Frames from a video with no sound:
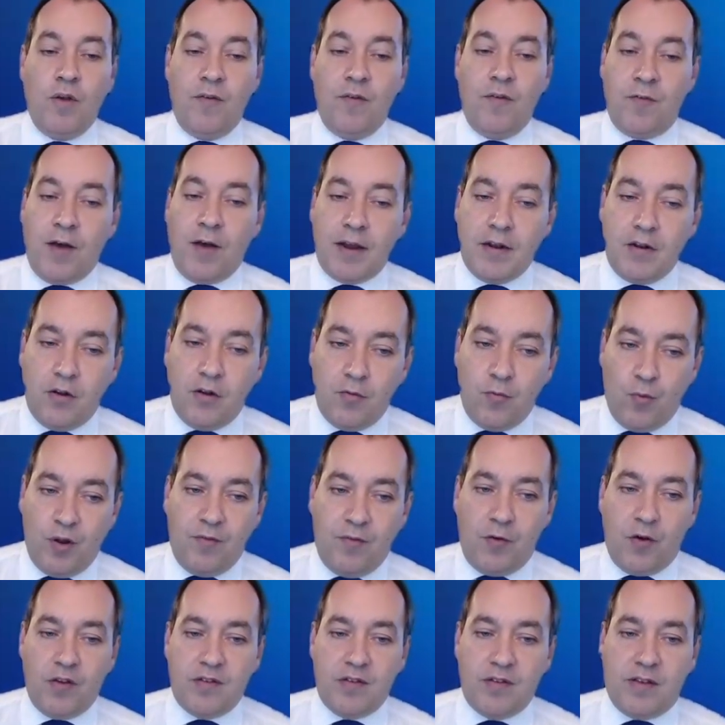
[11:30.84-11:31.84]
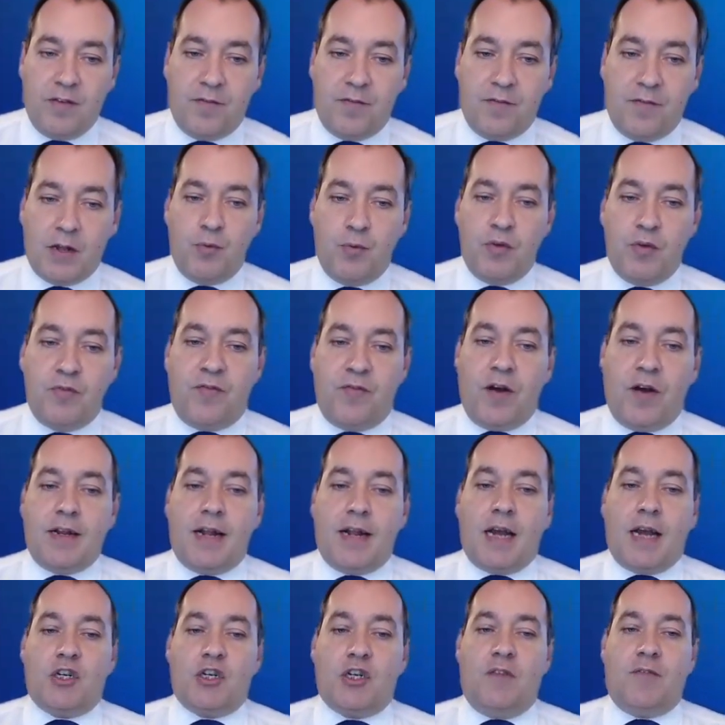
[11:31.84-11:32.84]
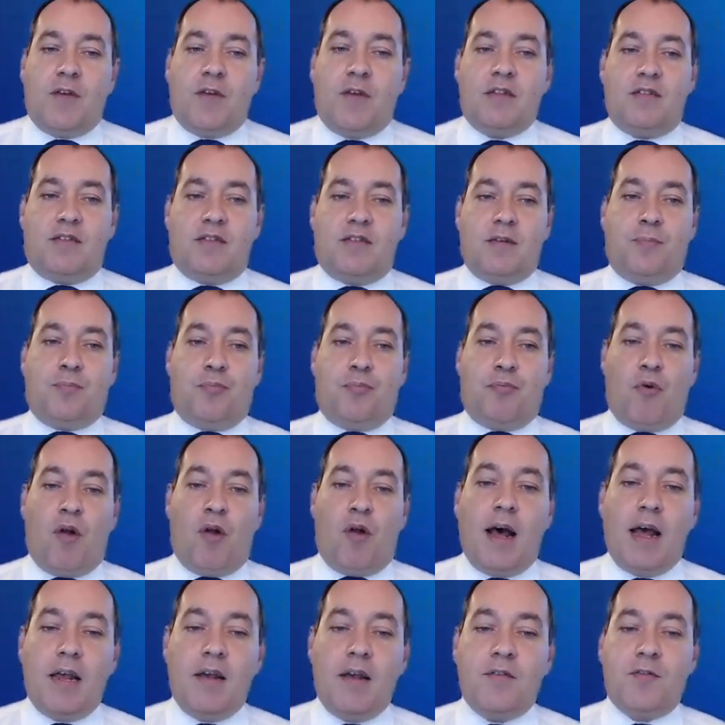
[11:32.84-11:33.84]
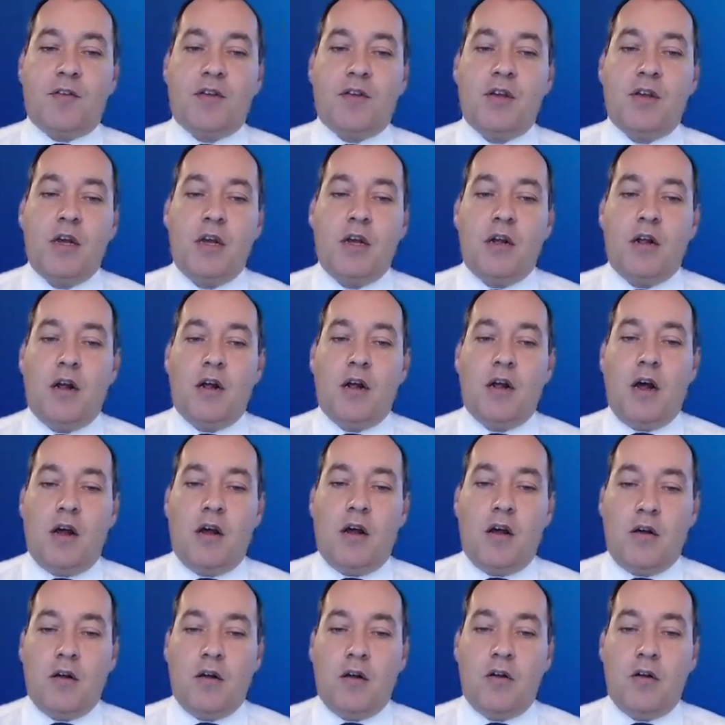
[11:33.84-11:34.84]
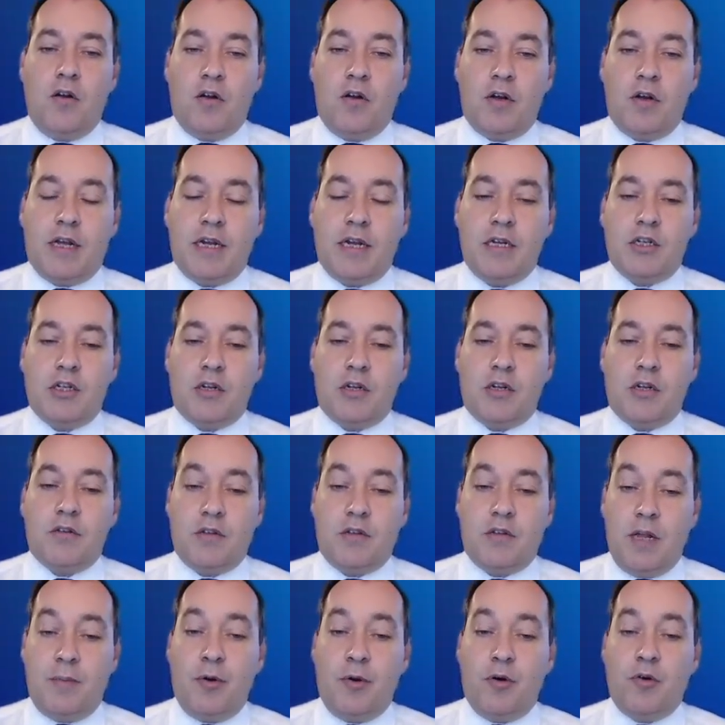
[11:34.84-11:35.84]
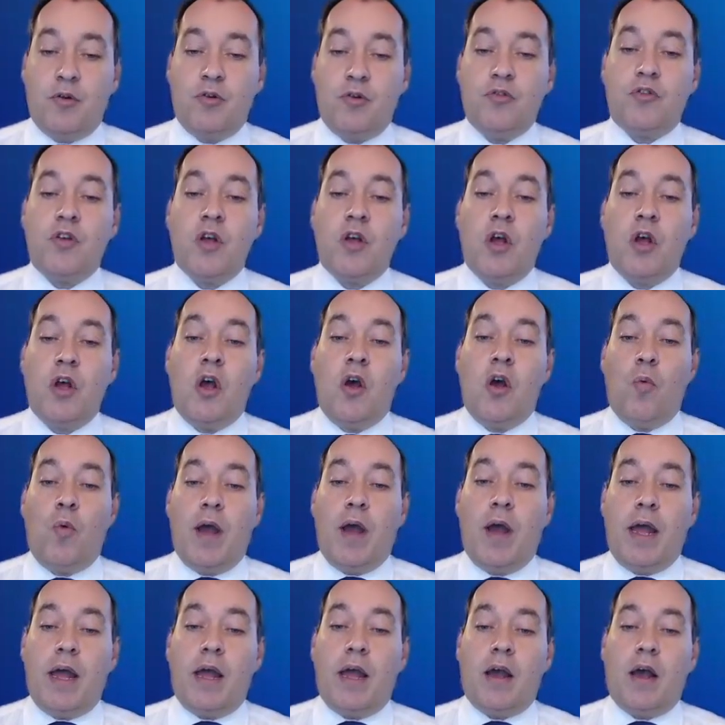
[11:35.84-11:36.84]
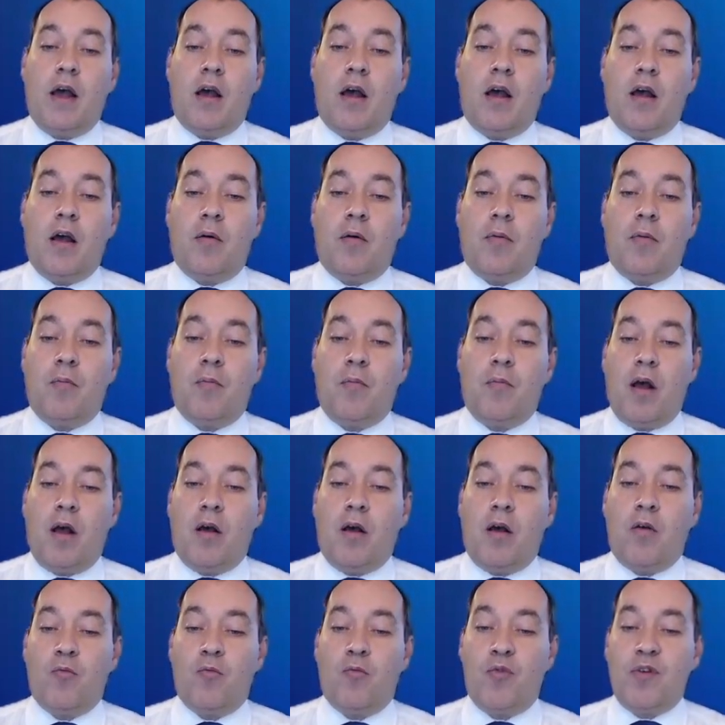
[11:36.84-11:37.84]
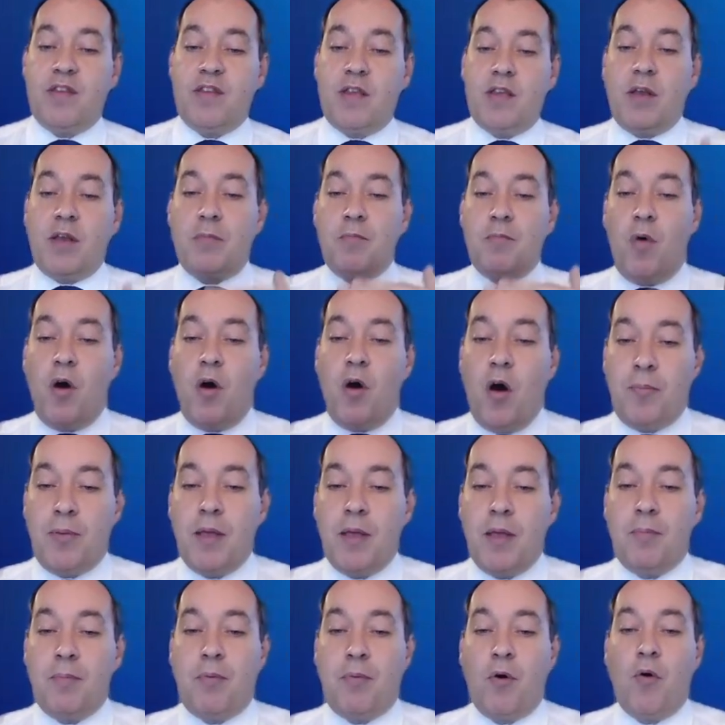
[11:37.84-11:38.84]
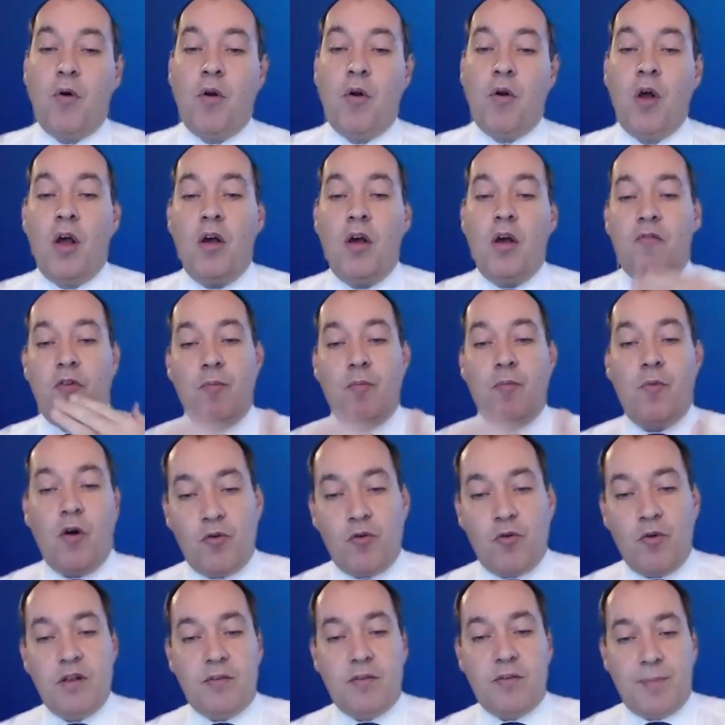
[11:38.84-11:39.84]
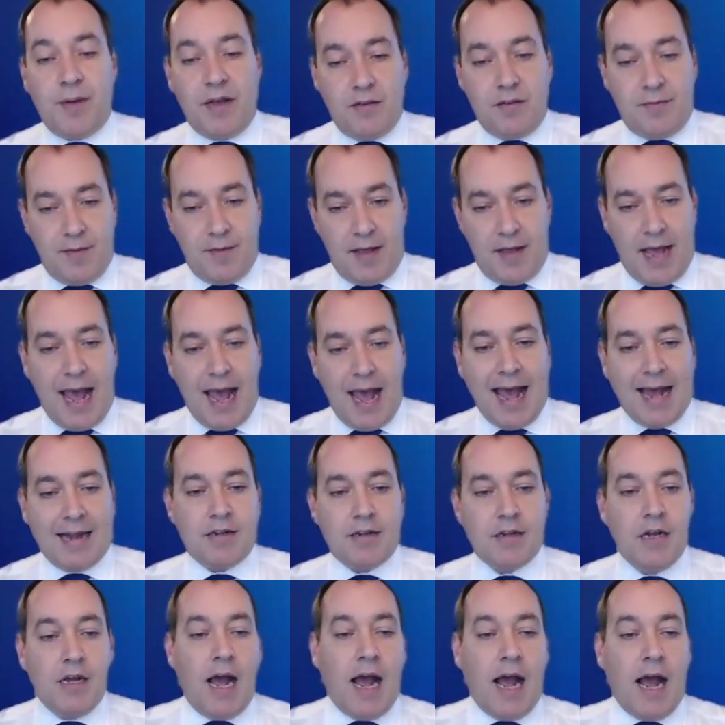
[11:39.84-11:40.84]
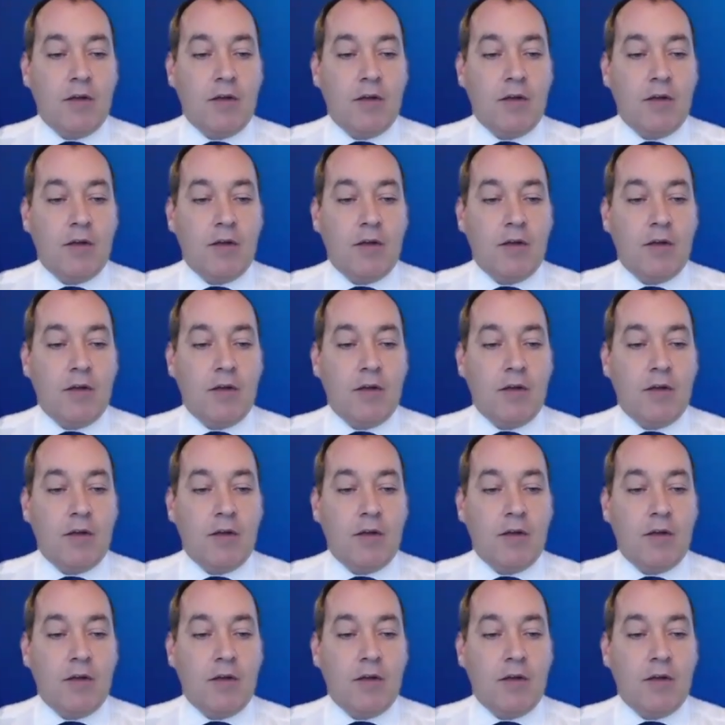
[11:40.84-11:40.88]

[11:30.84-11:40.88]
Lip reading: we find a reverse effect. We find actually that deprived locations, neighborhoods, were receiving more people the more green space they had.